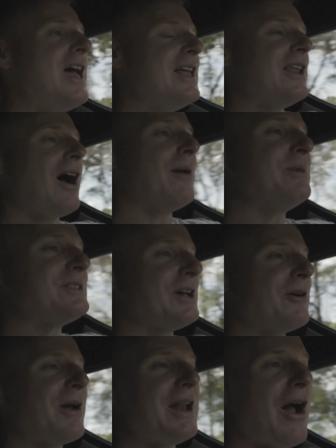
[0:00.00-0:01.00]
Now I'm gonna
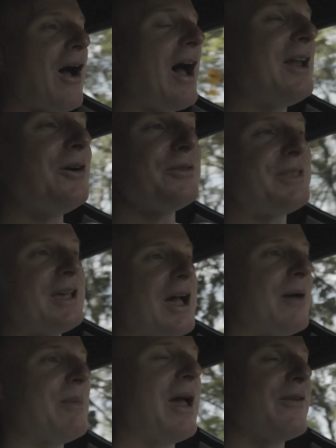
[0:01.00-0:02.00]
tell you right now, I don't think
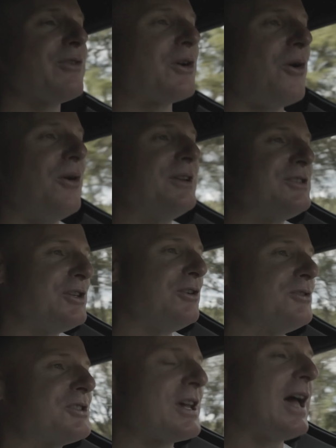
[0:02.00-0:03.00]
I'm ever going
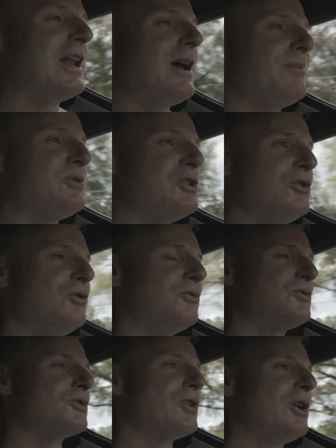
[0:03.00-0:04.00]
to sign up to
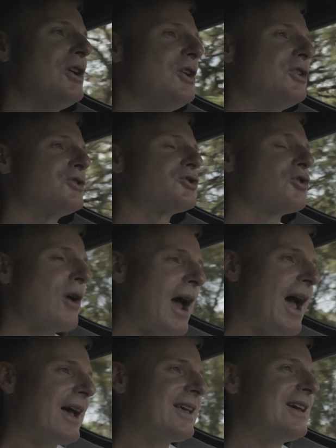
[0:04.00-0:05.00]

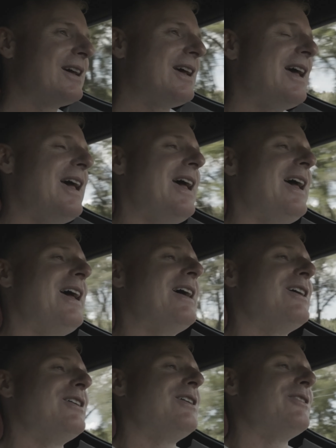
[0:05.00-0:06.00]
track,
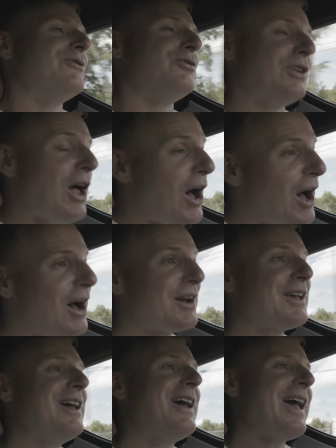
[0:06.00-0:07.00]

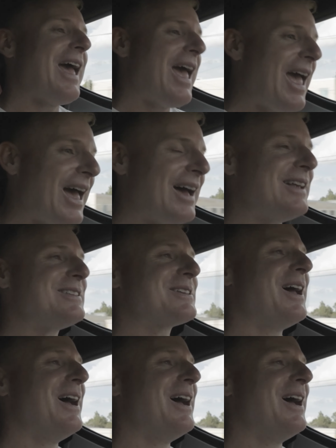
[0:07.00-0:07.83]
vlog, and